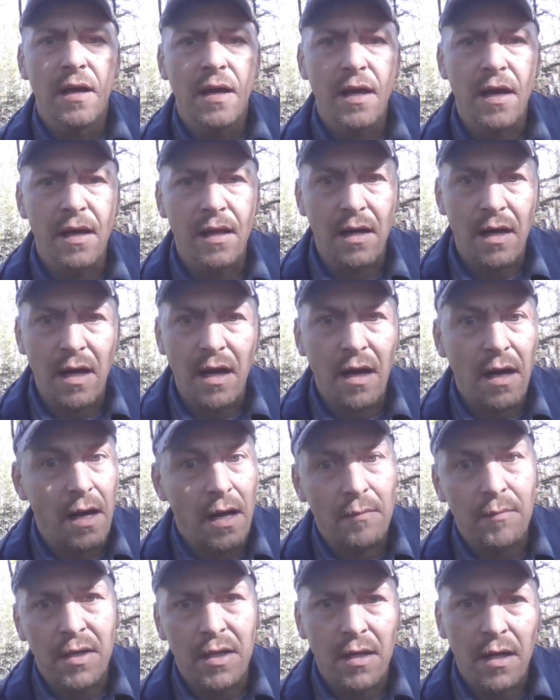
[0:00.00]
and I,
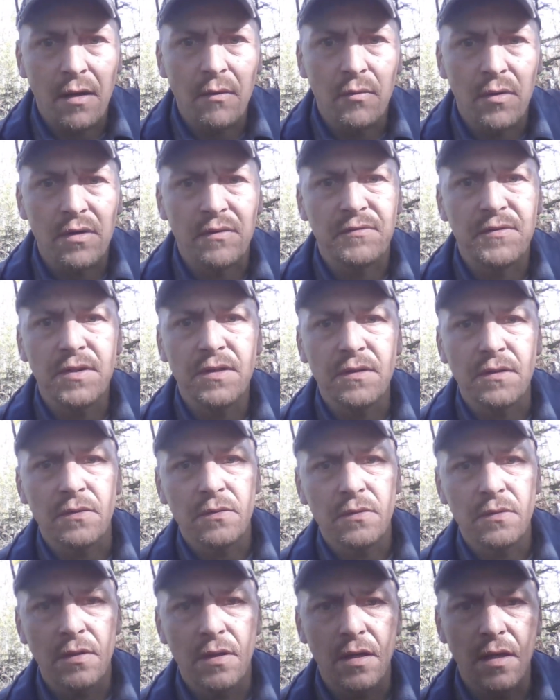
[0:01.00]
I mean I would have too
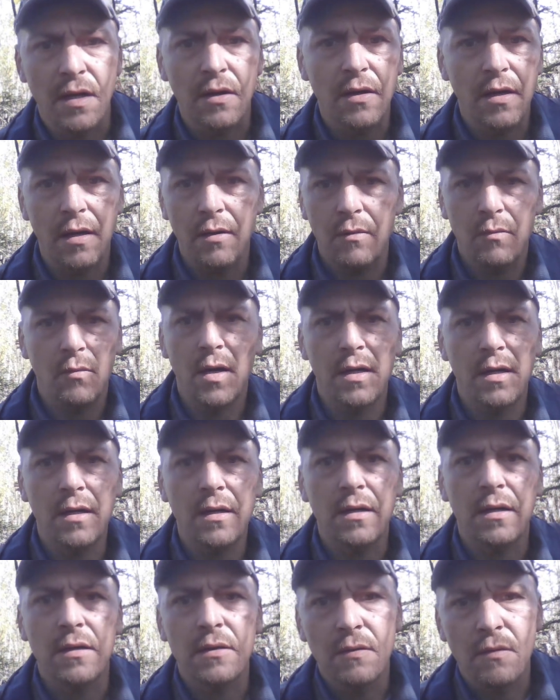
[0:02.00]
you know I, why
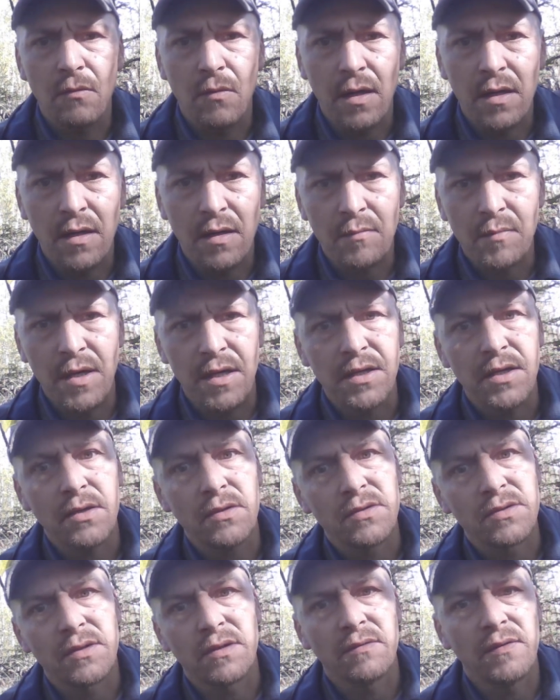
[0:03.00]
not why not make
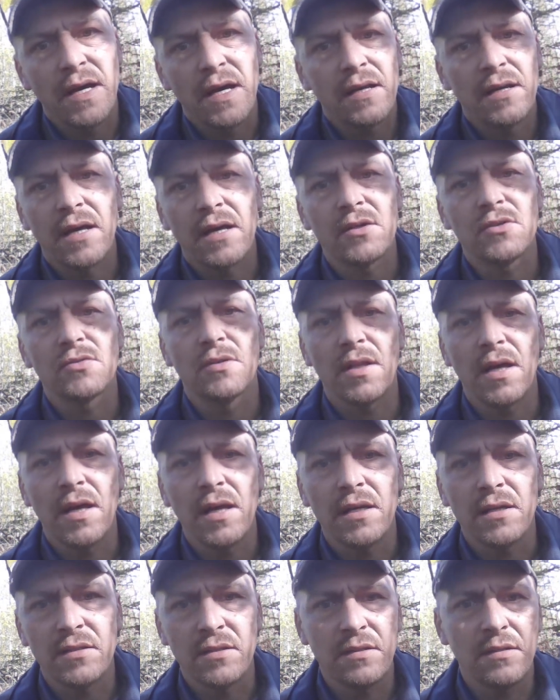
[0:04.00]
use of that natural
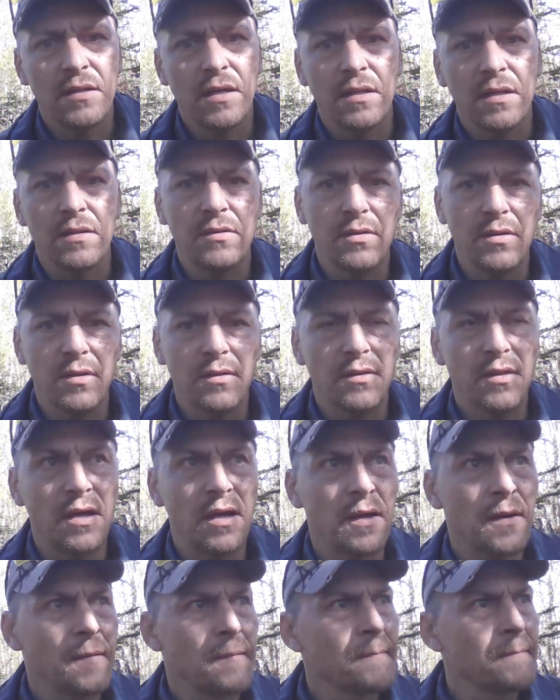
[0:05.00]
light and, and do your
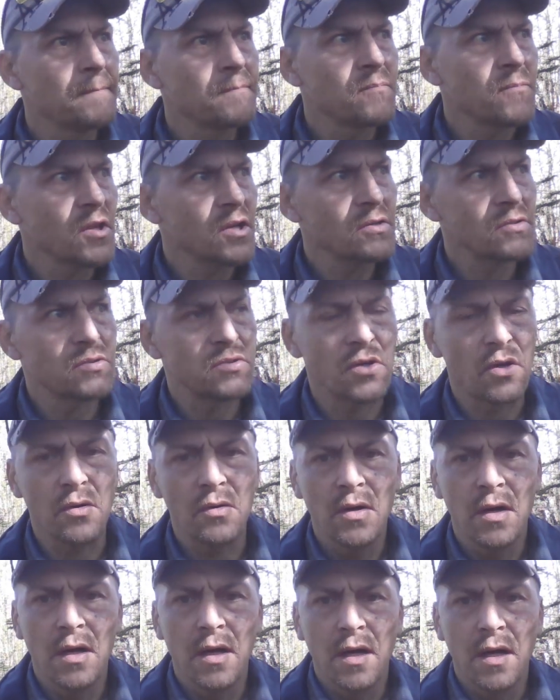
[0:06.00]
thing so
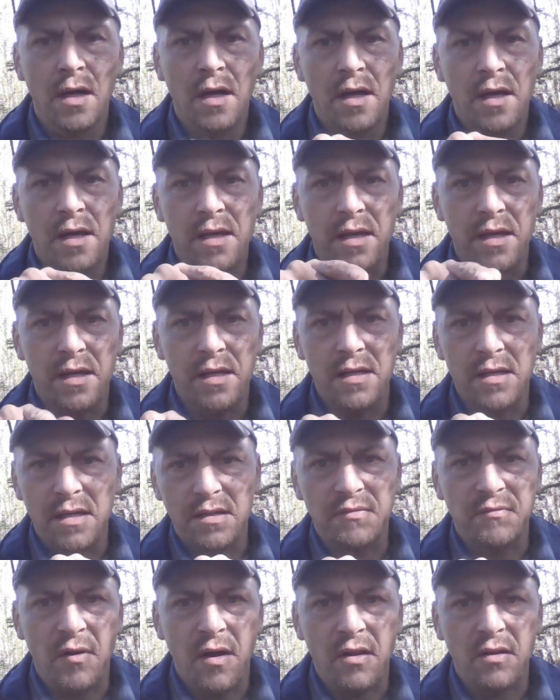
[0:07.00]
he,
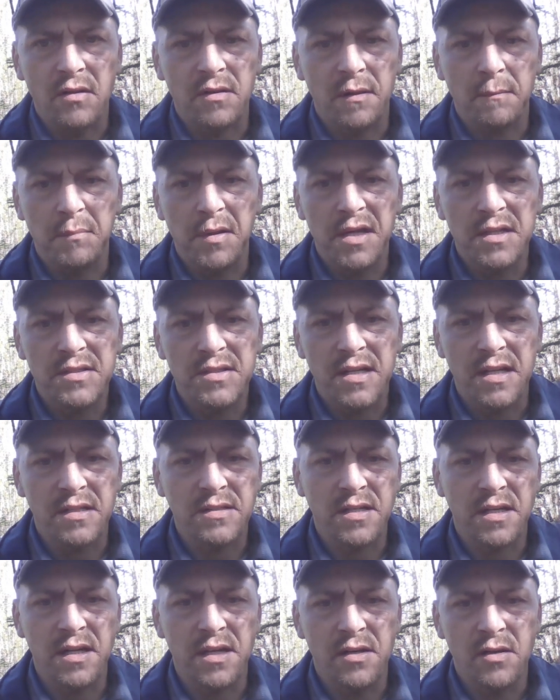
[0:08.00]
he's following the
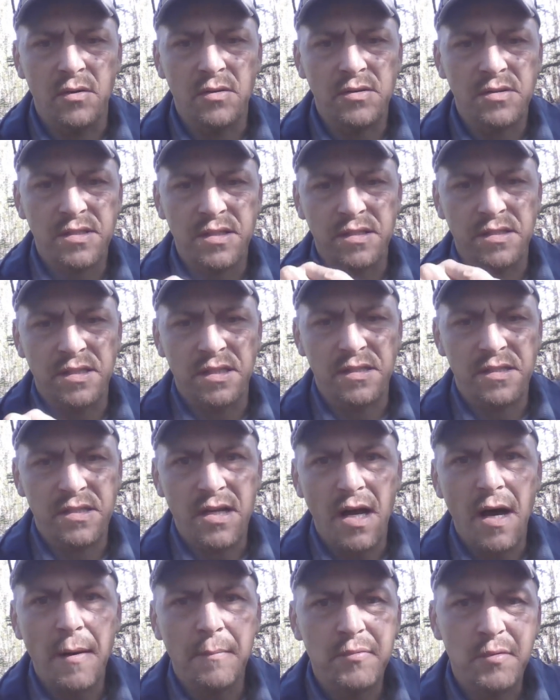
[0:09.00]
bloodstains and he notices it
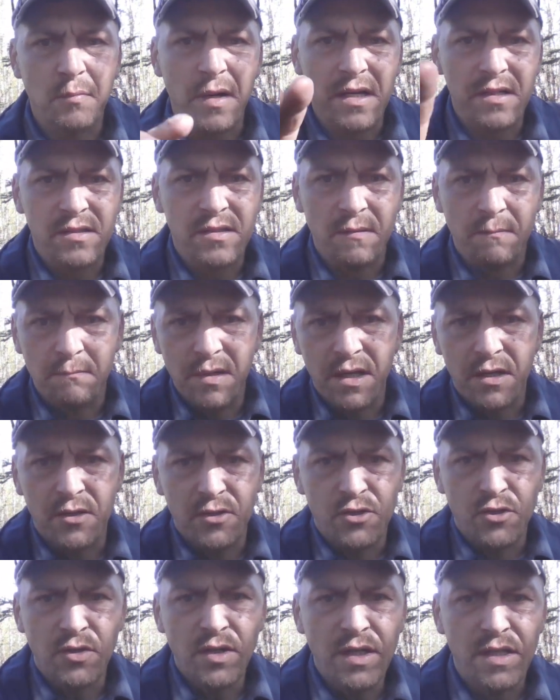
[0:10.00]
stops by some bigger
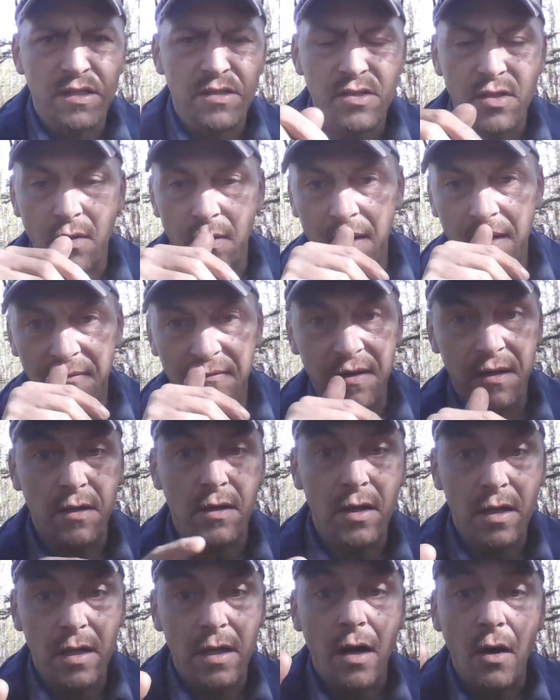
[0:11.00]
trees so he figured
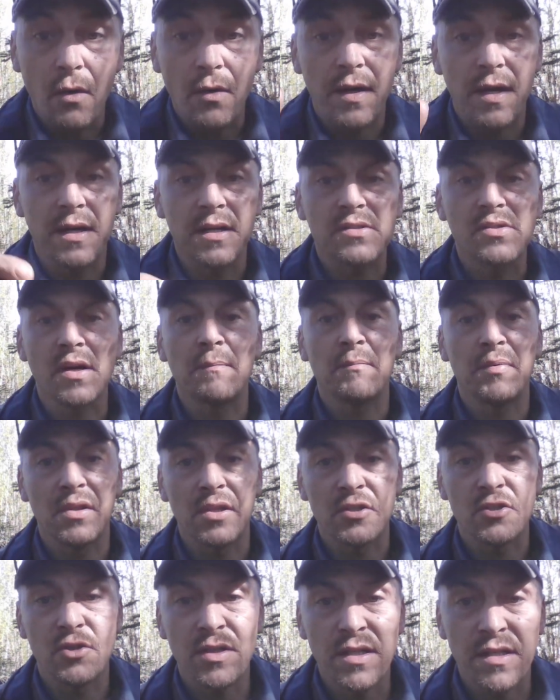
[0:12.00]
okay it's up in
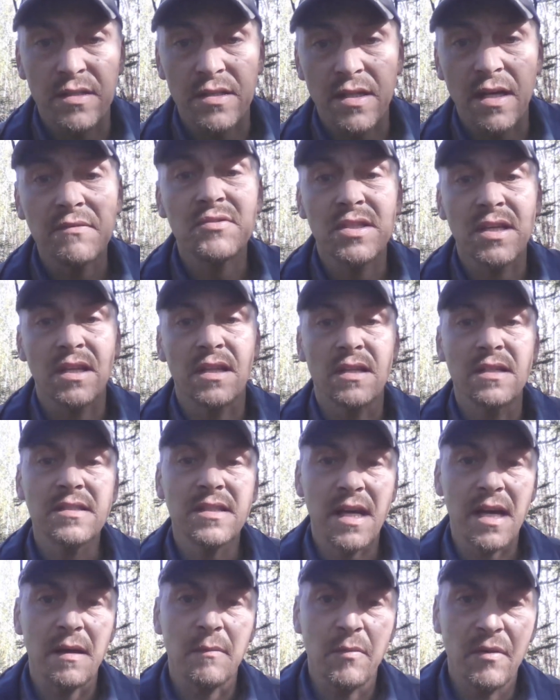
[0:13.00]
the trees I've seen this
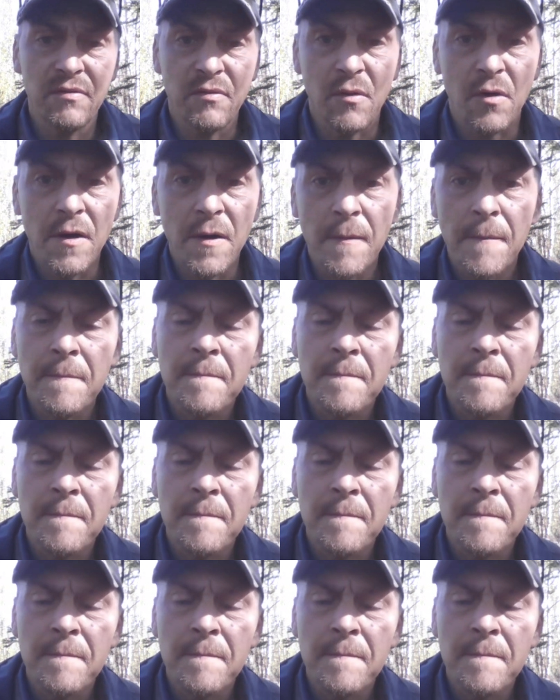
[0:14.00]
game before